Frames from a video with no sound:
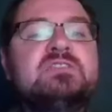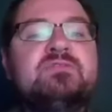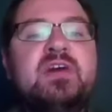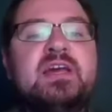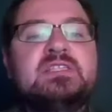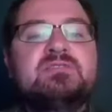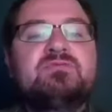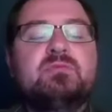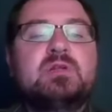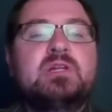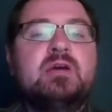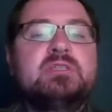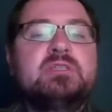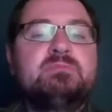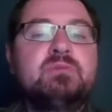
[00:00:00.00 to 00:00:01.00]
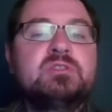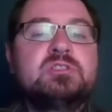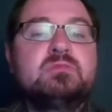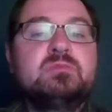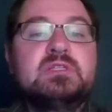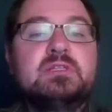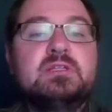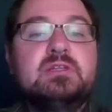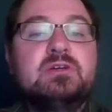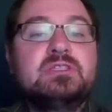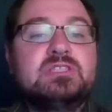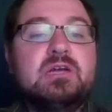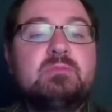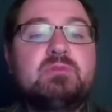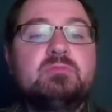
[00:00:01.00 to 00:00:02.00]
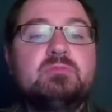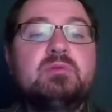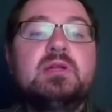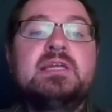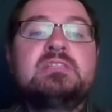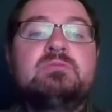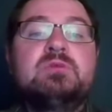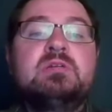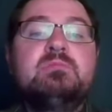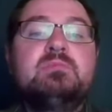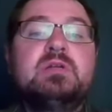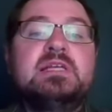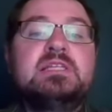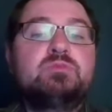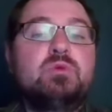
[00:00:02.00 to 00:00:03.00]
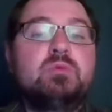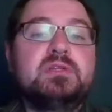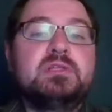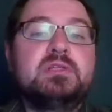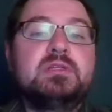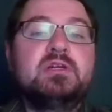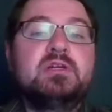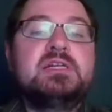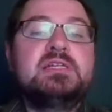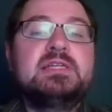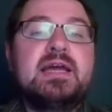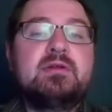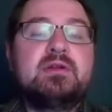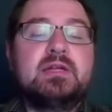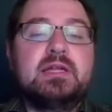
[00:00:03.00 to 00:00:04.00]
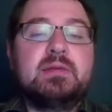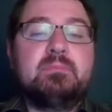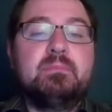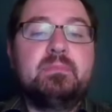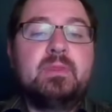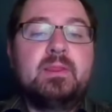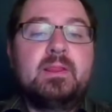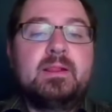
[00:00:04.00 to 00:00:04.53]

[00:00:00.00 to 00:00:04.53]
his face from Chloe's bosom and looks up at the policeman and policewoman looking down at him.